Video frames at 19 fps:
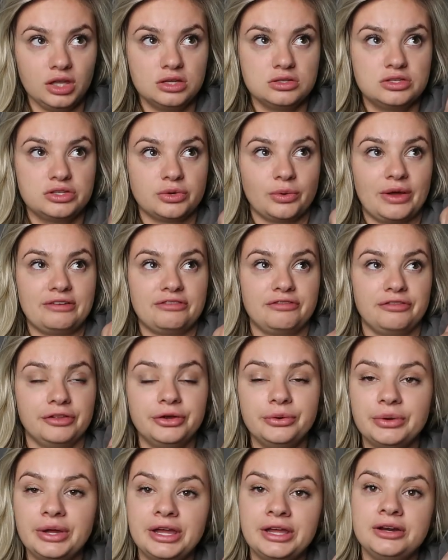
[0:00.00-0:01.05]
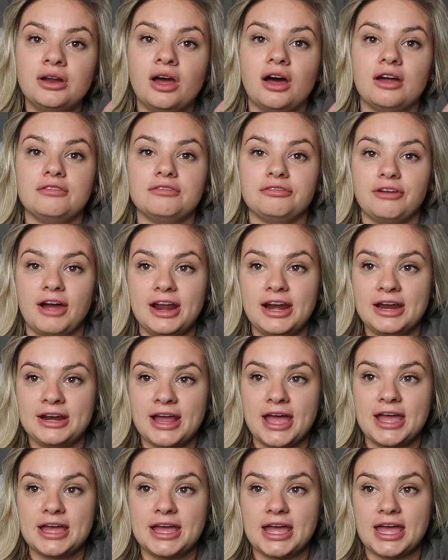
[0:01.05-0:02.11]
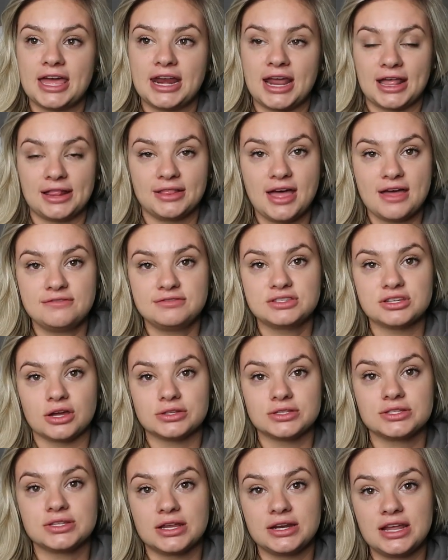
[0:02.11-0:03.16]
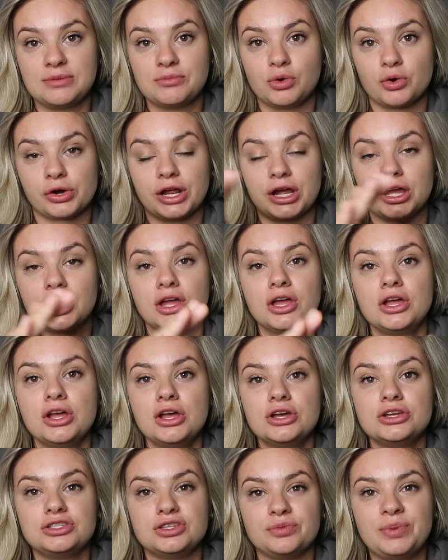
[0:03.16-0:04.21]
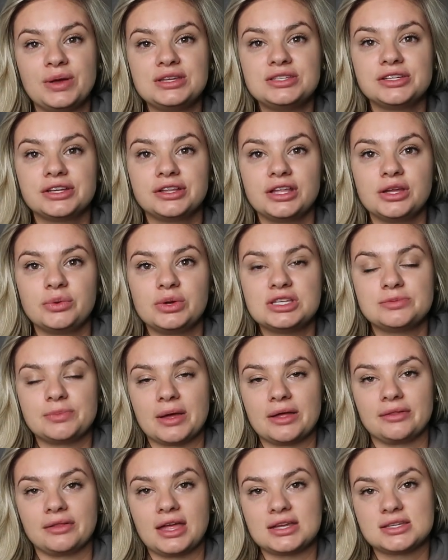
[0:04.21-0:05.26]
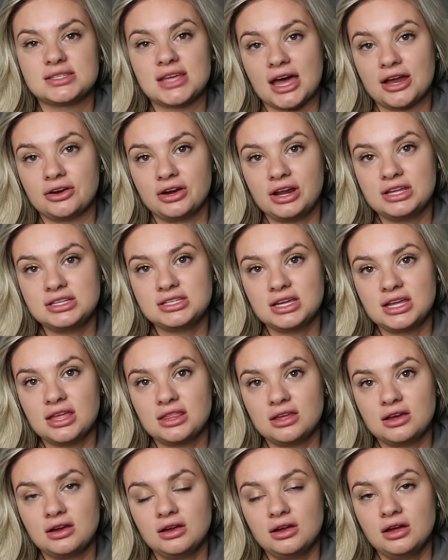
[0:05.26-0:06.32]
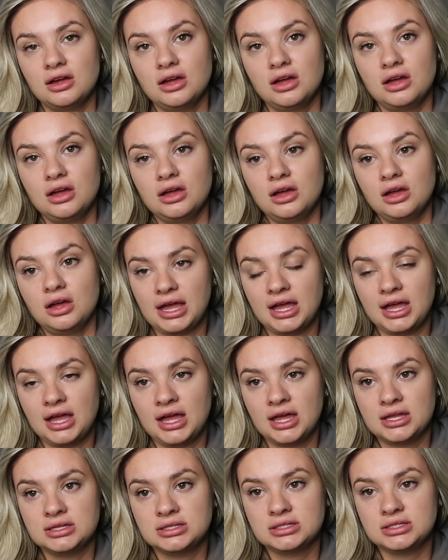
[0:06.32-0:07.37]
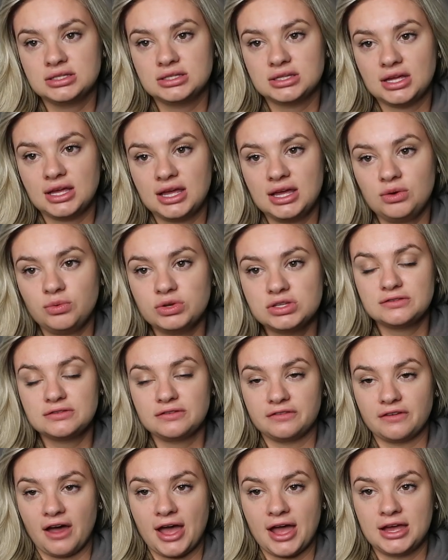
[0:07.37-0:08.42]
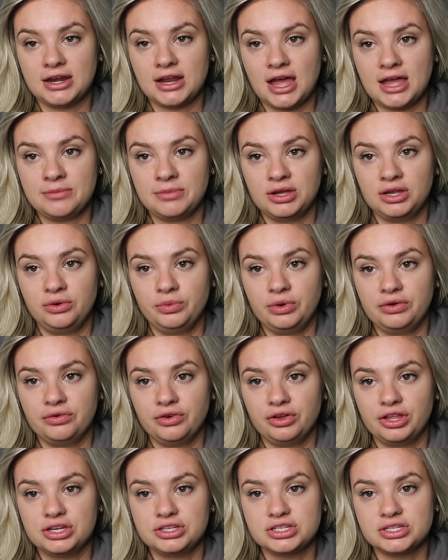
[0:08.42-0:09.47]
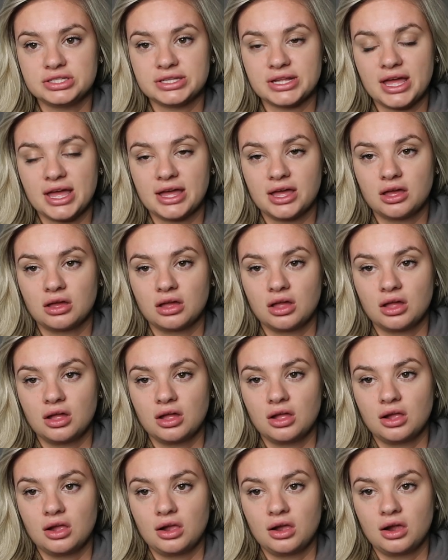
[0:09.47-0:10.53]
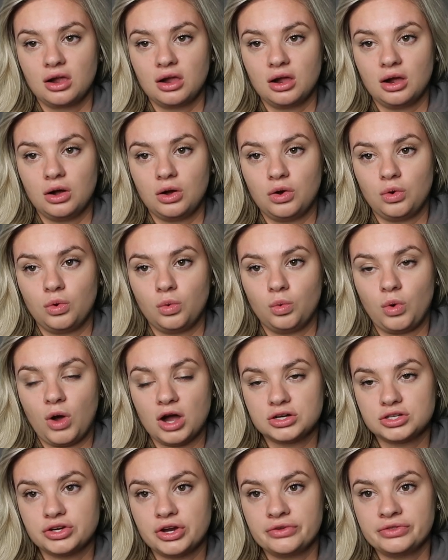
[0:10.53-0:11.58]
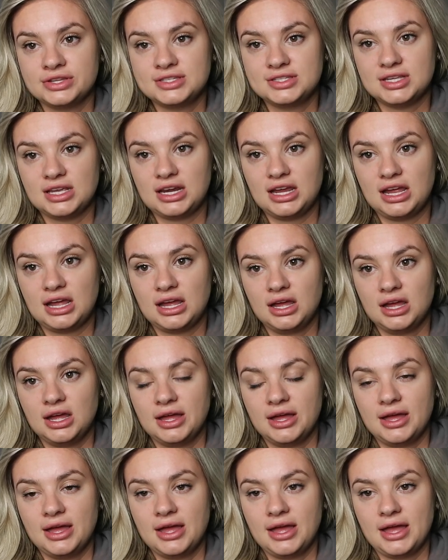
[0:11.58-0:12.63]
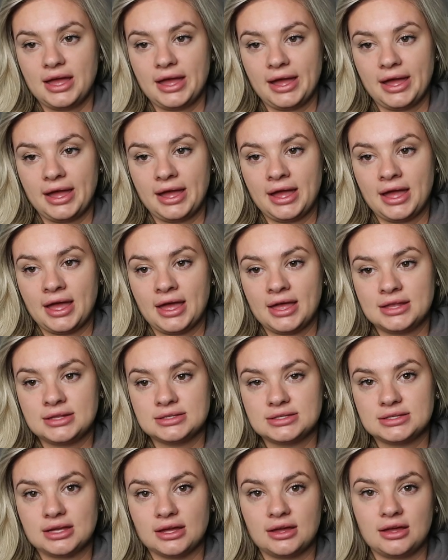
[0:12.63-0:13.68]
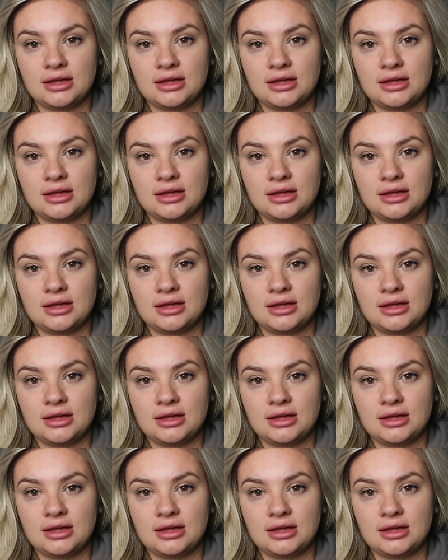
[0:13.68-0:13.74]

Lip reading: So I flew in on Friday night, and I left on Sunday morning. So basically we spent like Saturday together, and it fine. I mean, we really just like walked around the city and